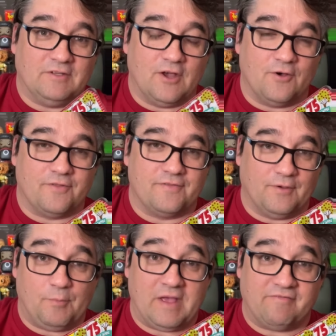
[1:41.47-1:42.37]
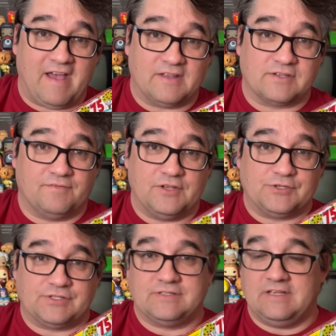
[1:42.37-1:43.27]
though they're big fans of
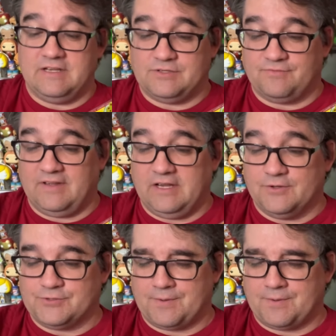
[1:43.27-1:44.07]
these videos.